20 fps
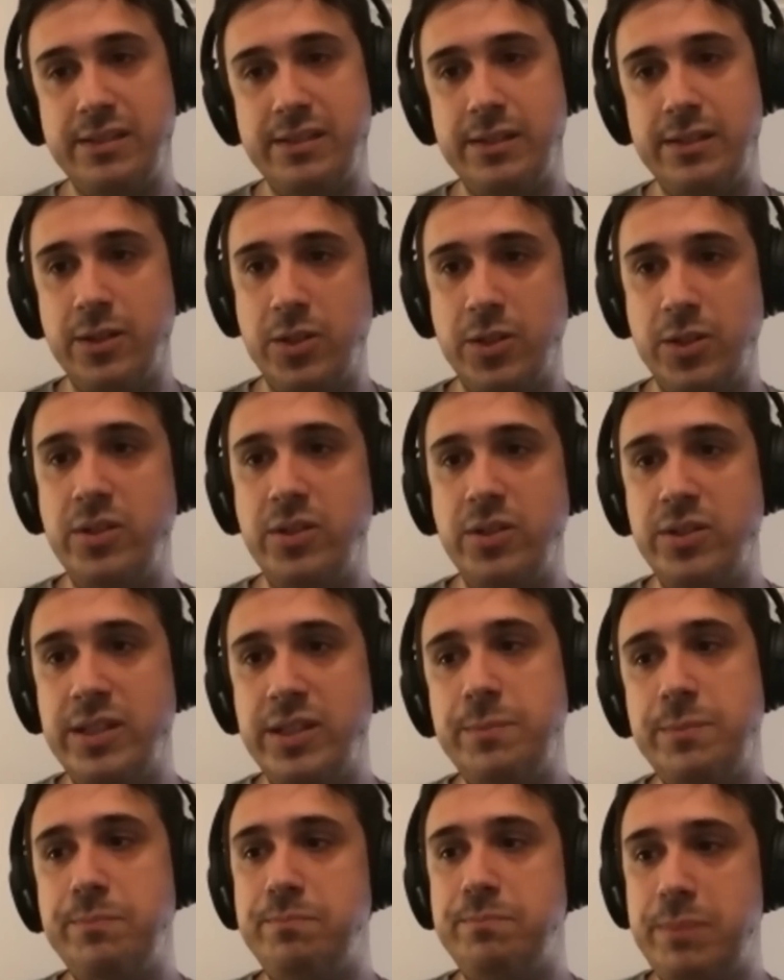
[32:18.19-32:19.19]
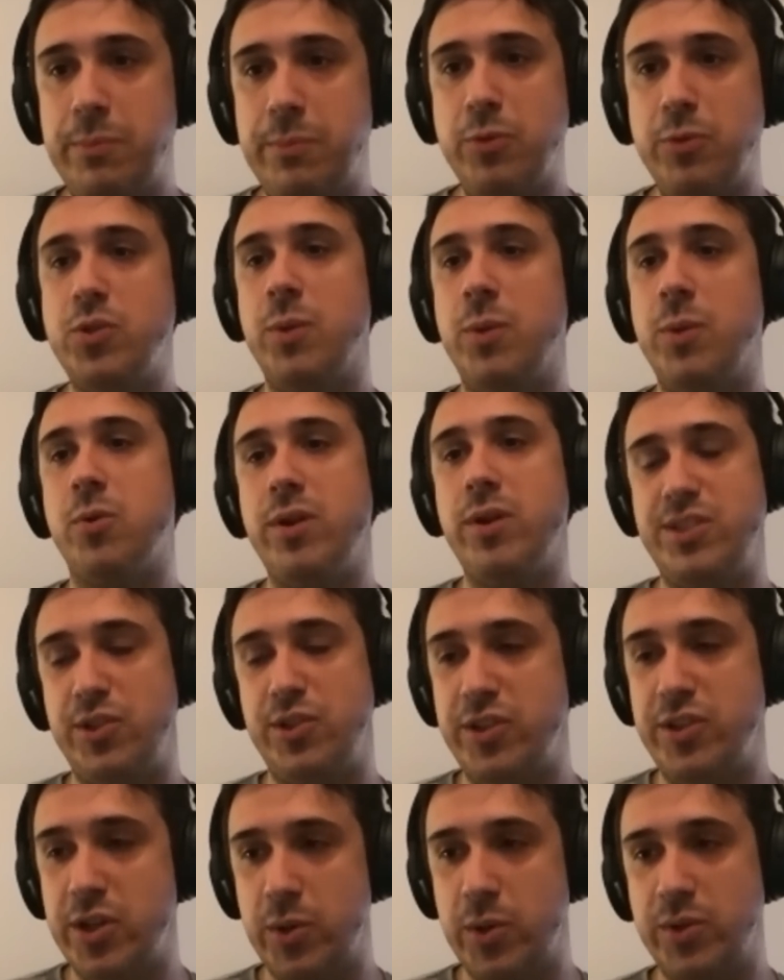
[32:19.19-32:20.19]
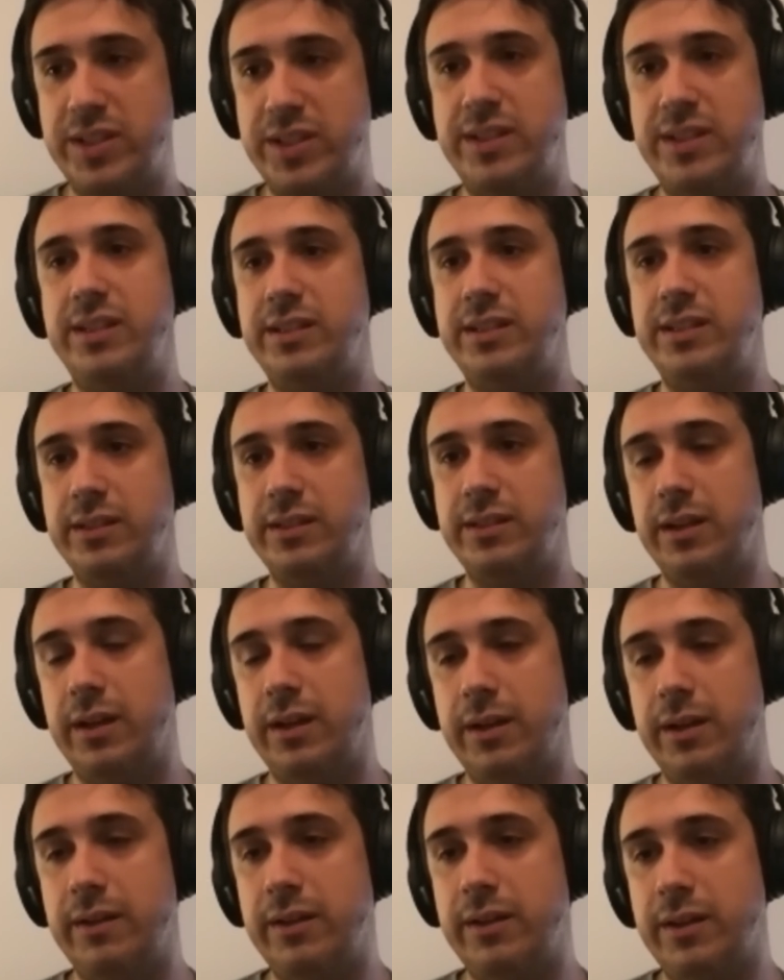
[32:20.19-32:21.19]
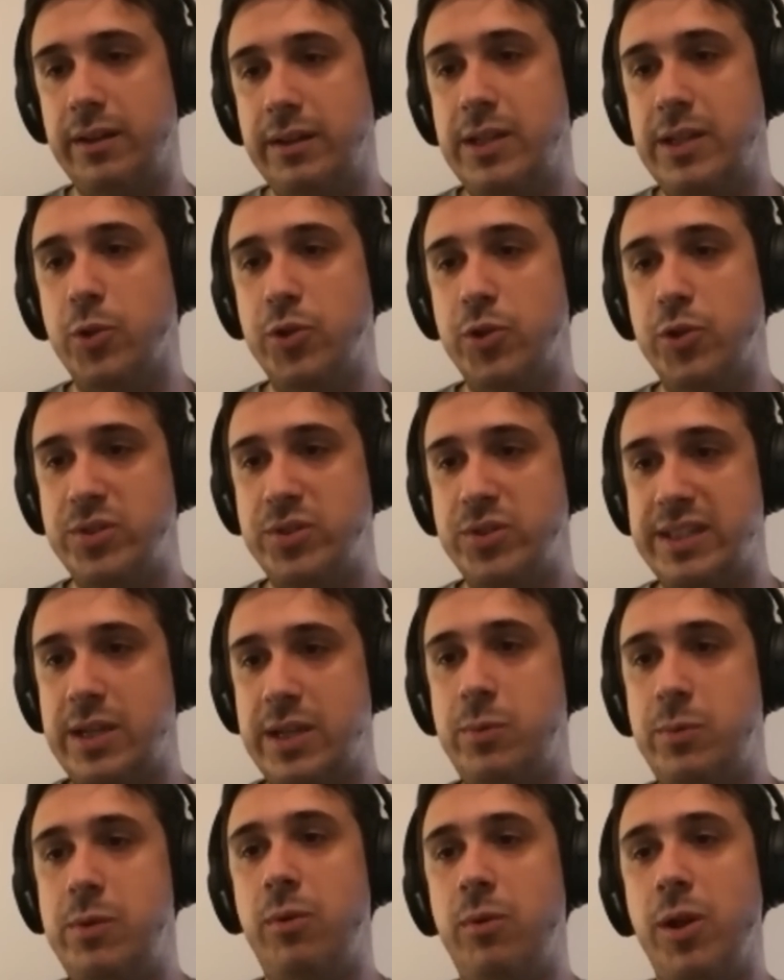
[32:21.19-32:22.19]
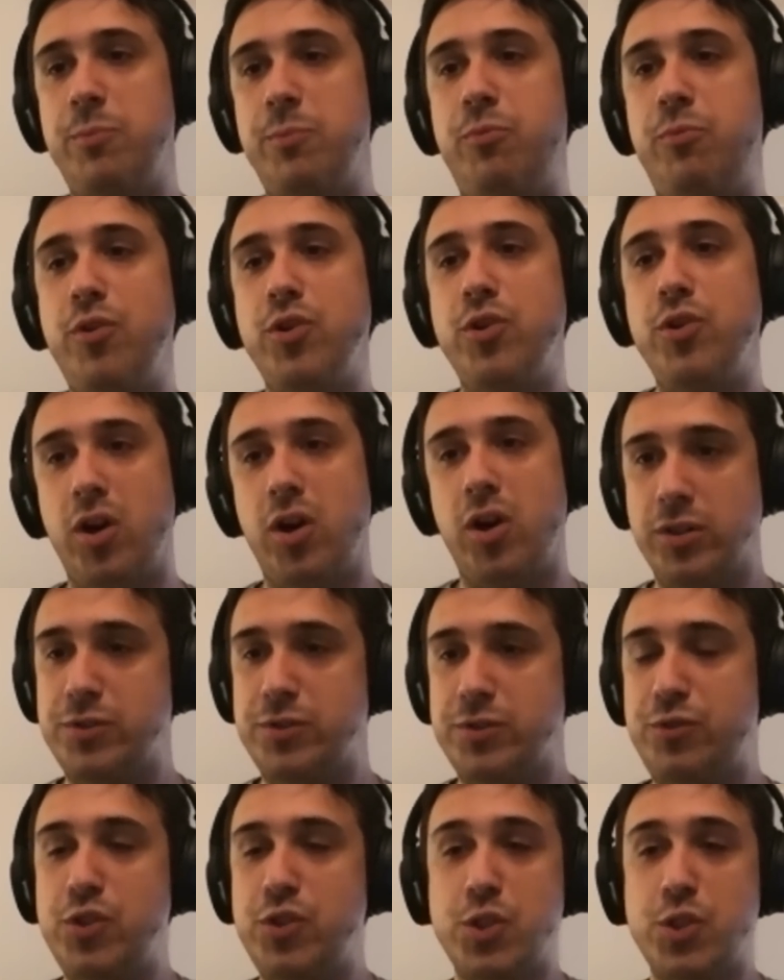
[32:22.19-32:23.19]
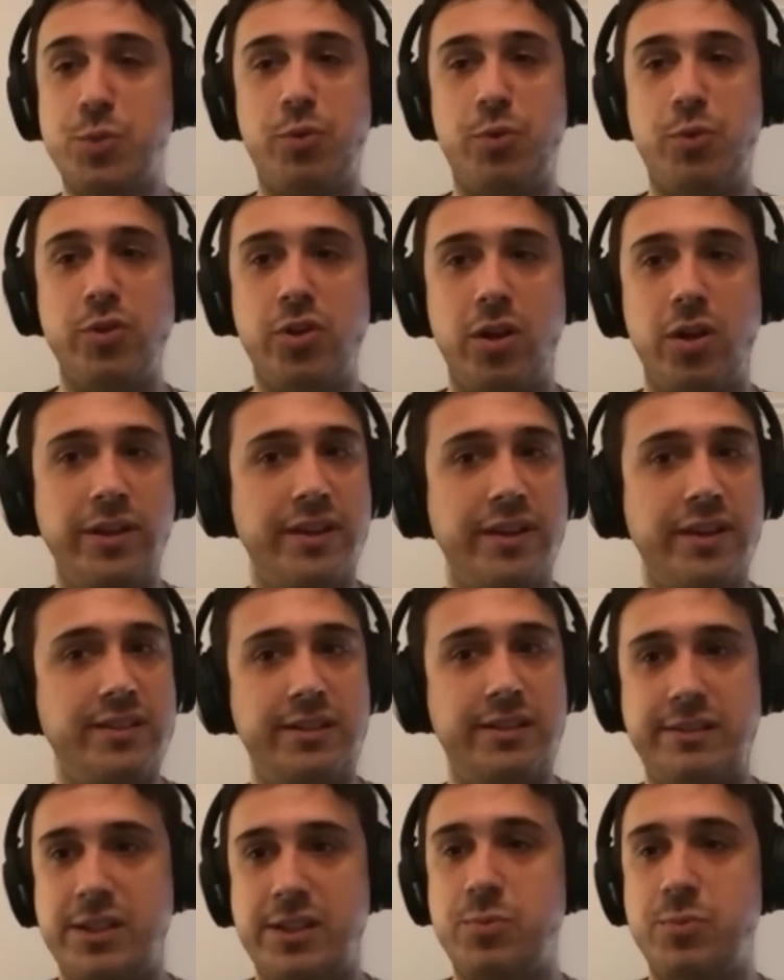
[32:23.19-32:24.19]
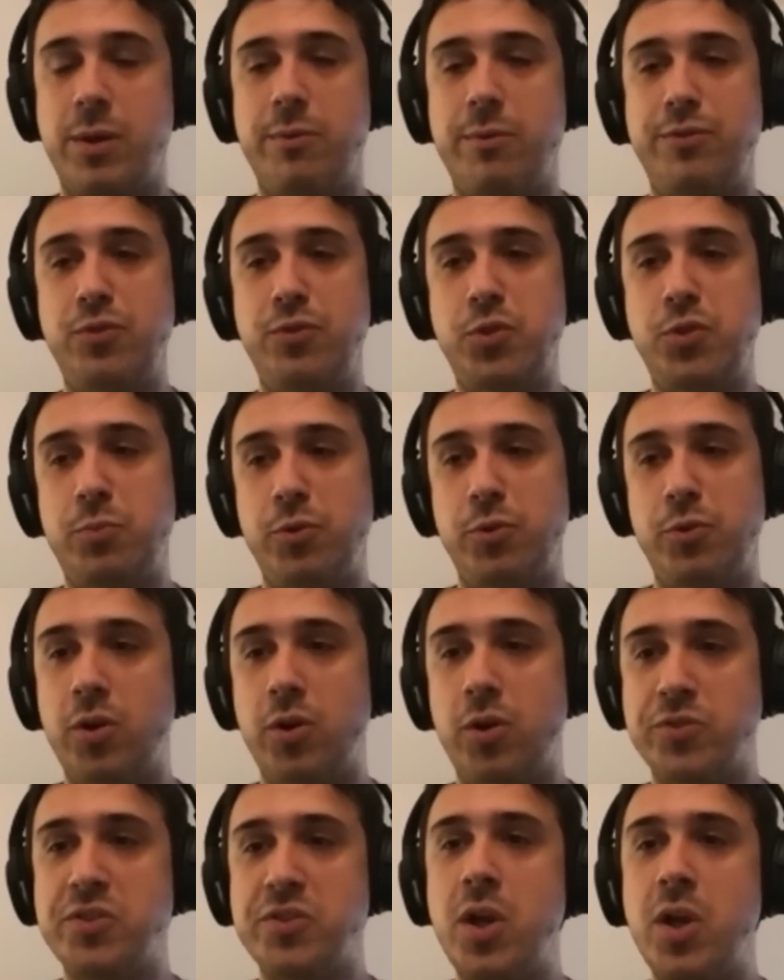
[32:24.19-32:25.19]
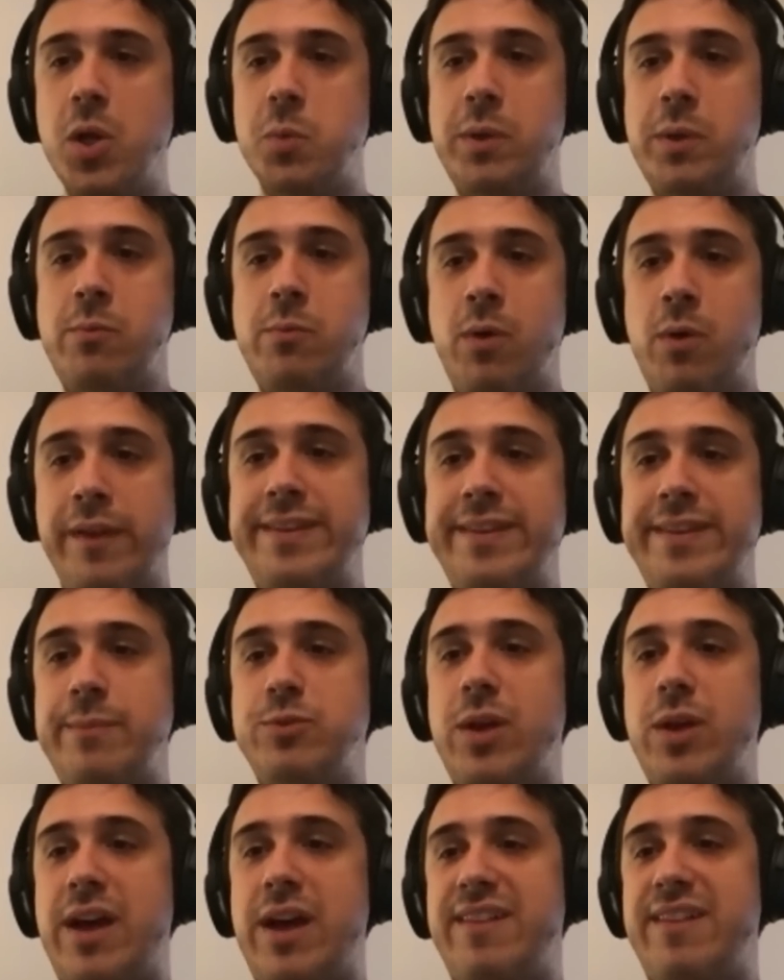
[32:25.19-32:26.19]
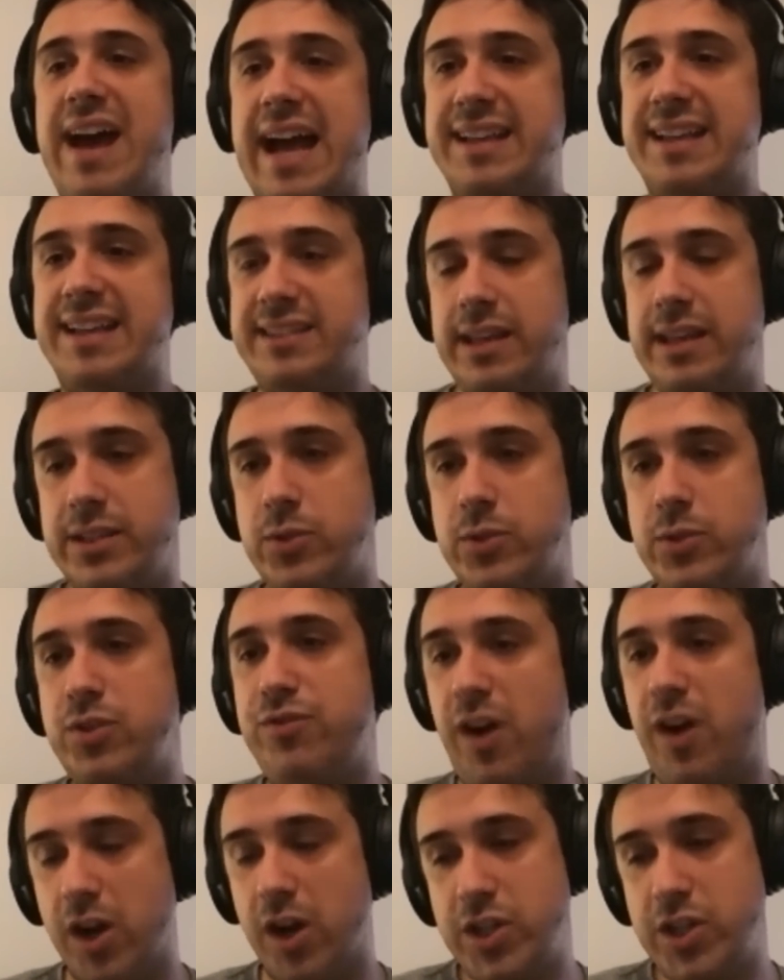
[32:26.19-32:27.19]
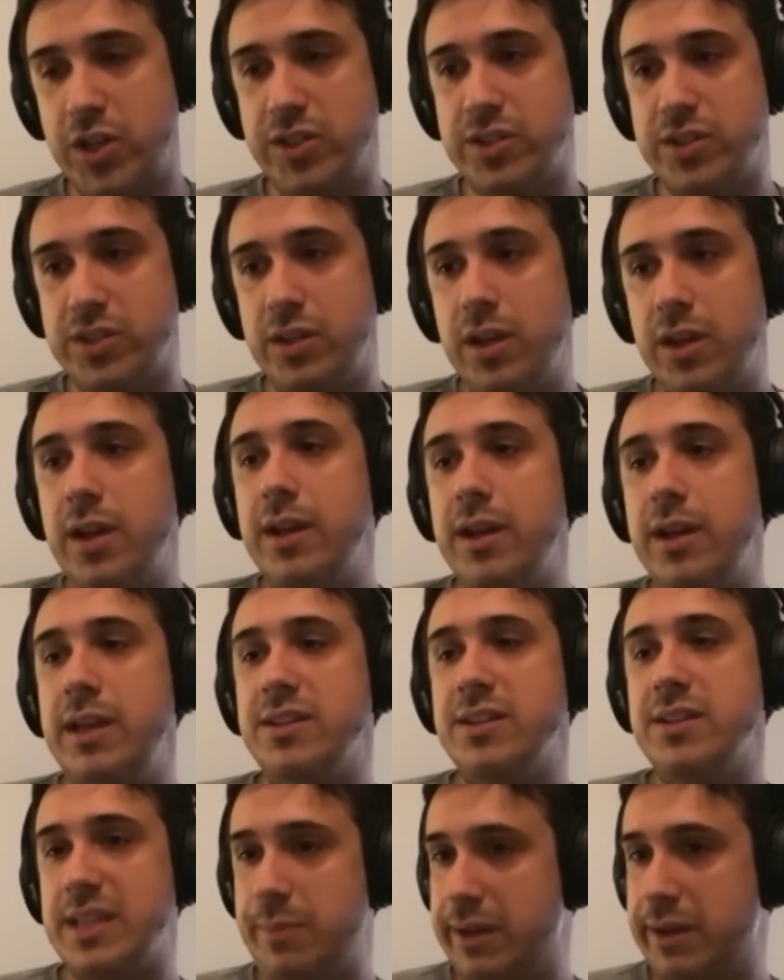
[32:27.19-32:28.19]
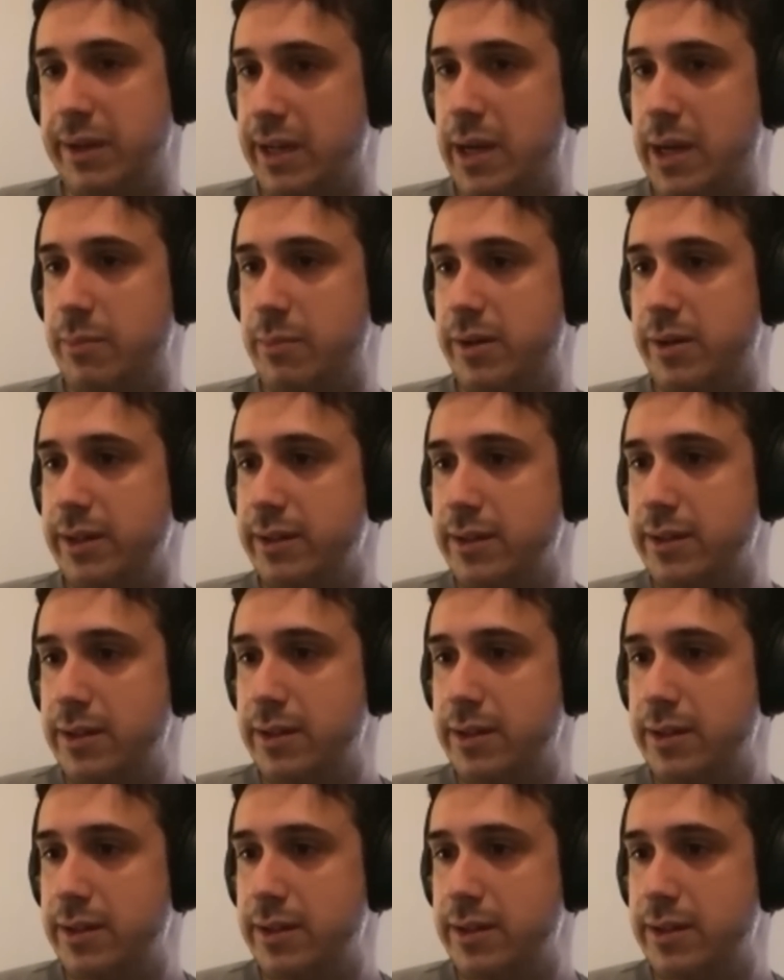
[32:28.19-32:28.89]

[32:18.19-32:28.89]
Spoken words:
you need people to upgrade their nodes, and in order to say we want protocols, future protocols, not only this one, but future protocols, we want them to have access to the functions in the sapling library.